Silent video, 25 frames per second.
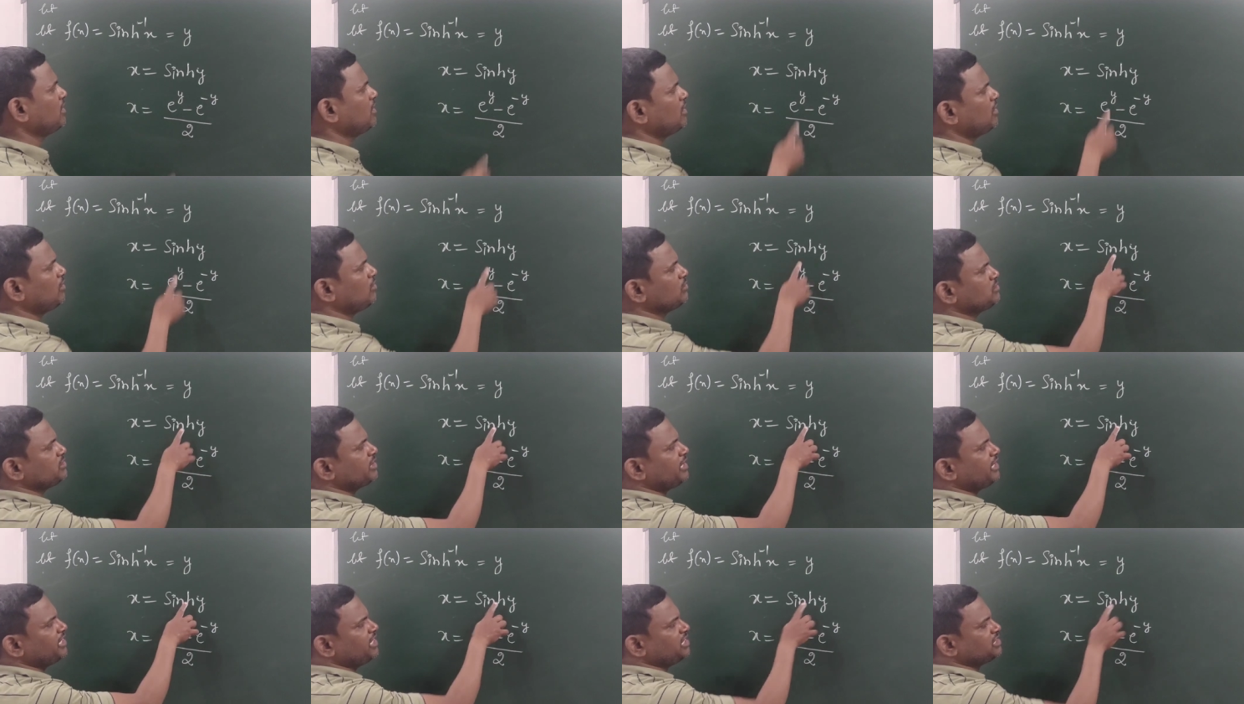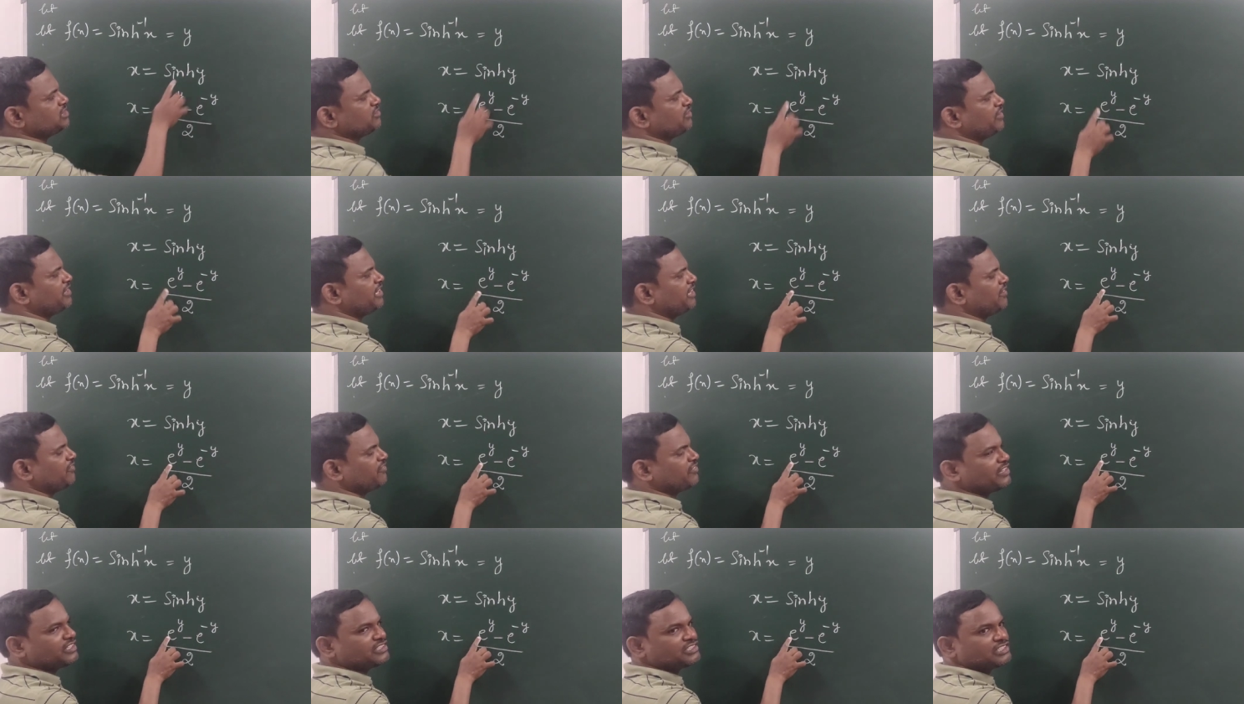Now sin hy
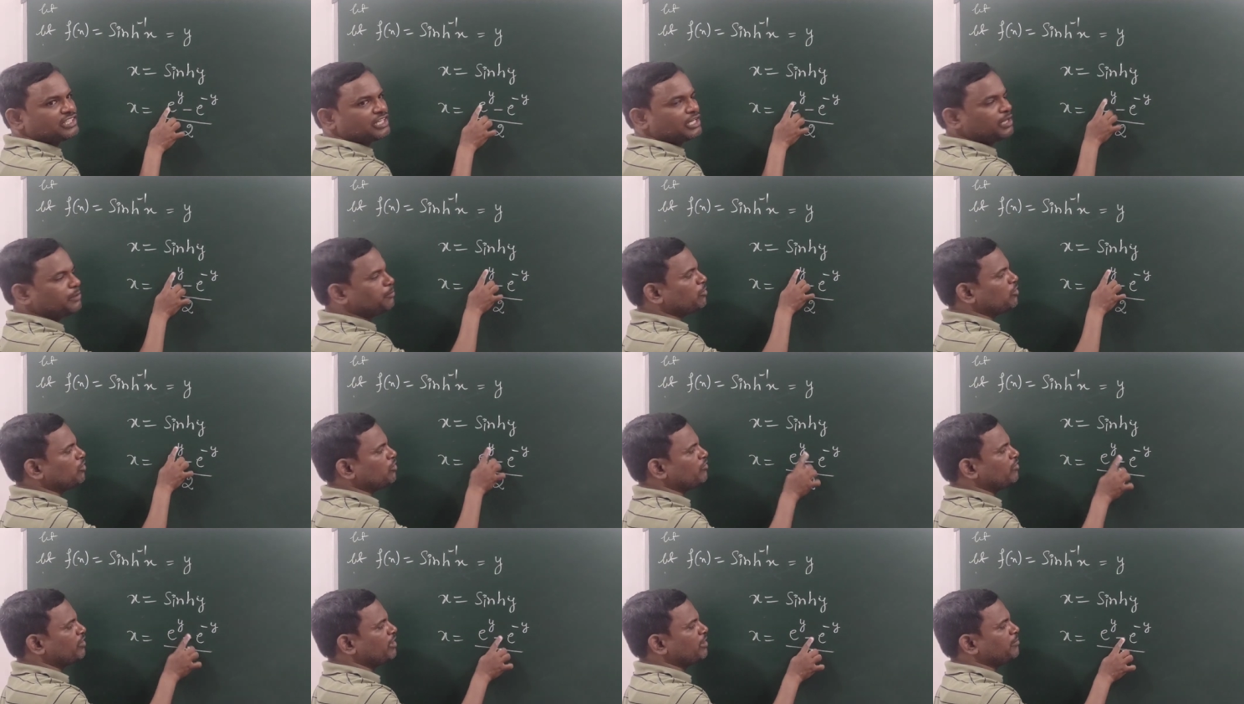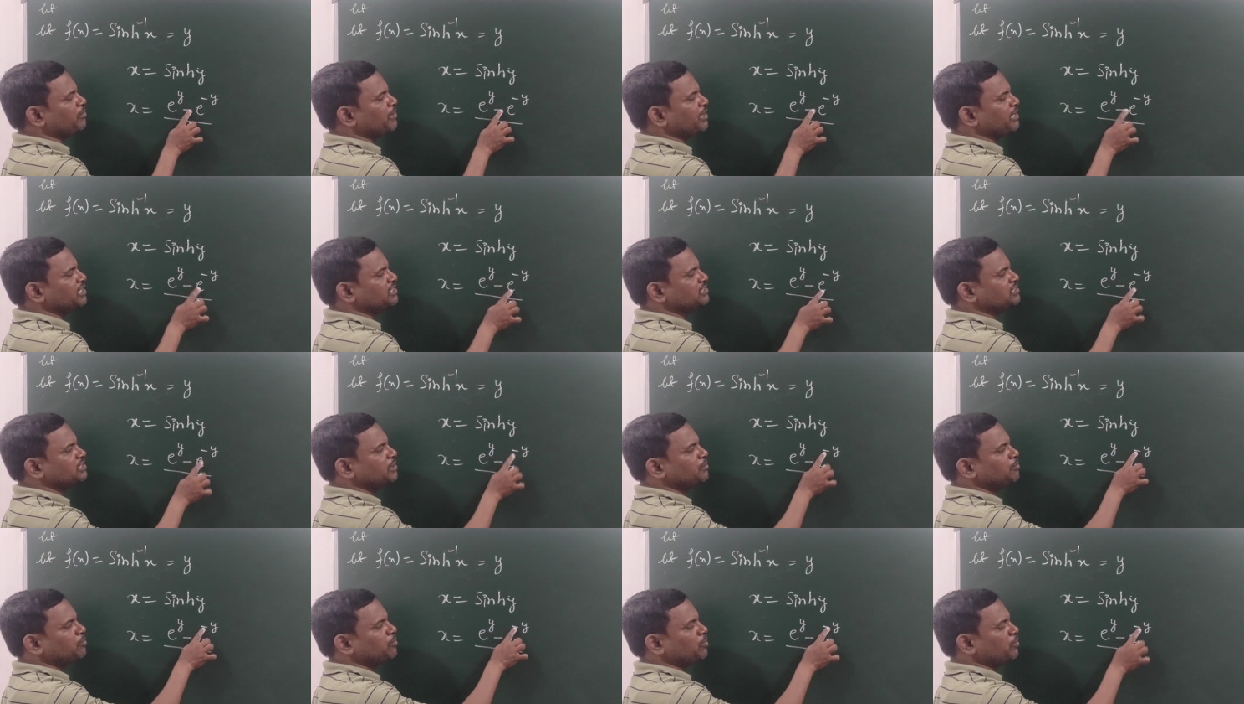definition e power y
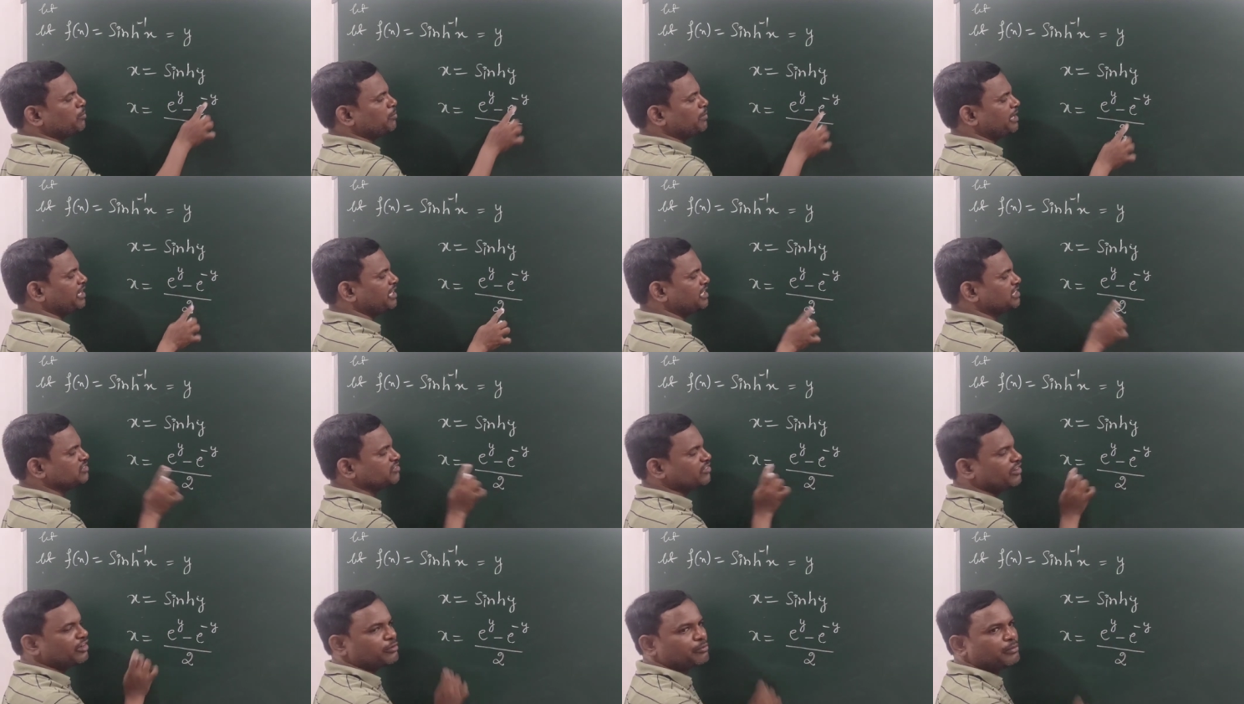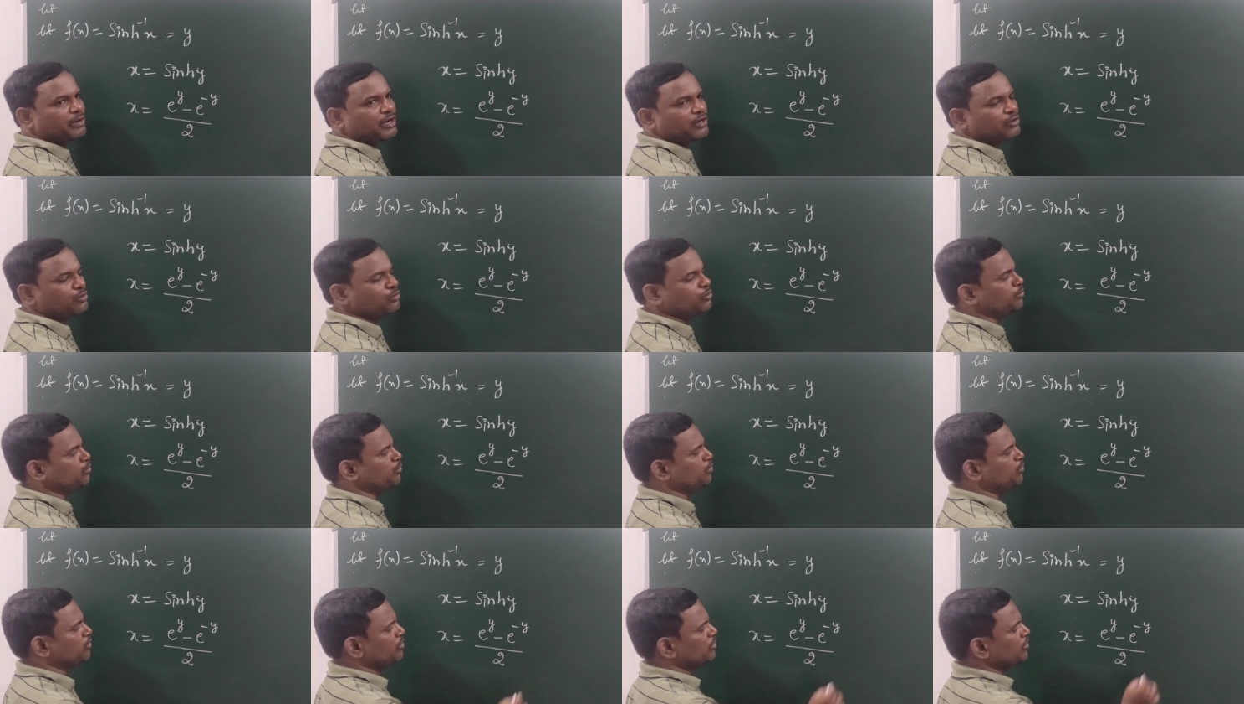minus e power minus y by
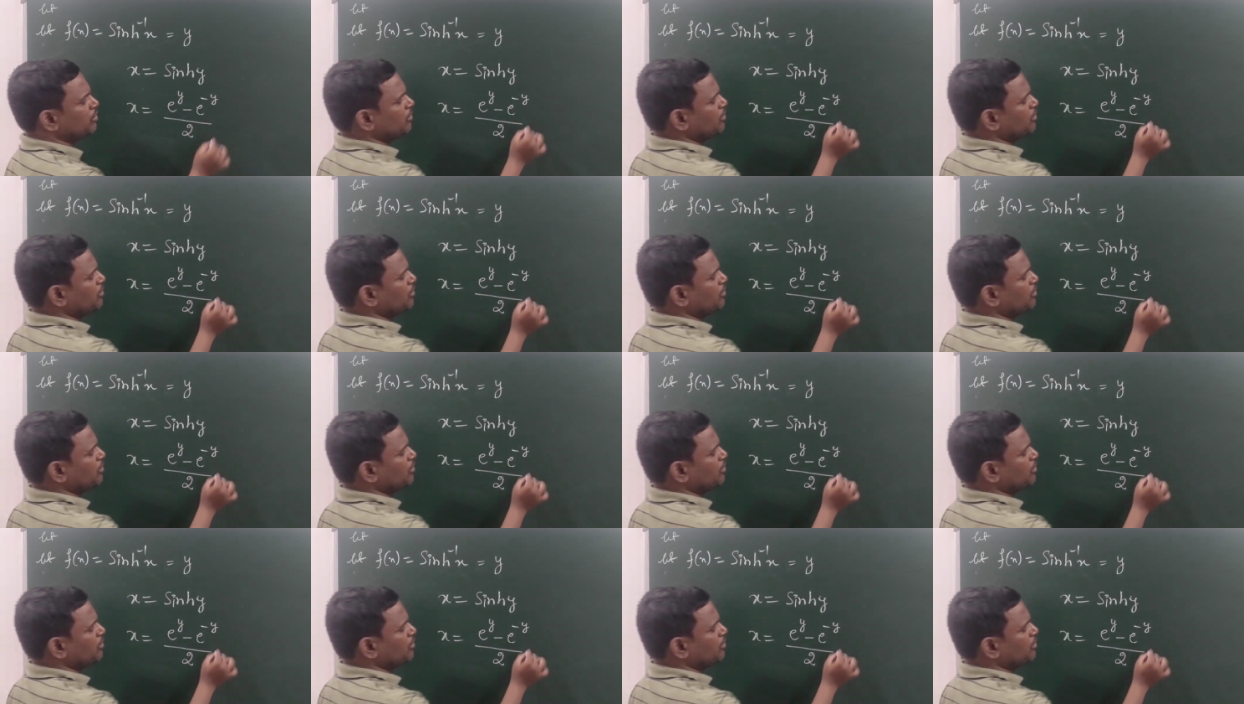2.